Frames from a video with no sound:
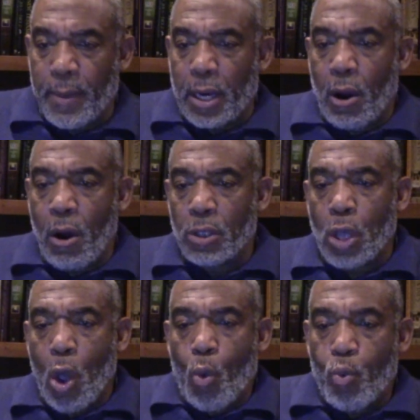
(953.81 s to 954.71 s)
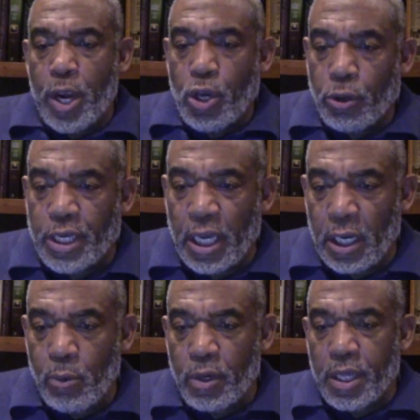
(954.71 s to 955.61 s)
Because when you're
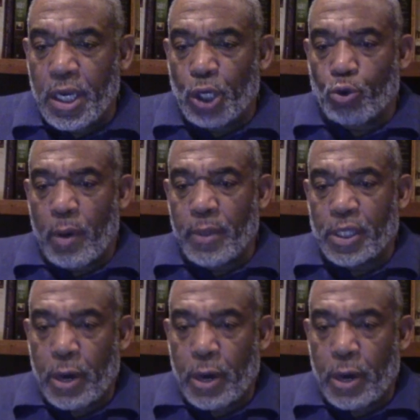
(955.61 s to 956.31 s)
dealing with an extremist,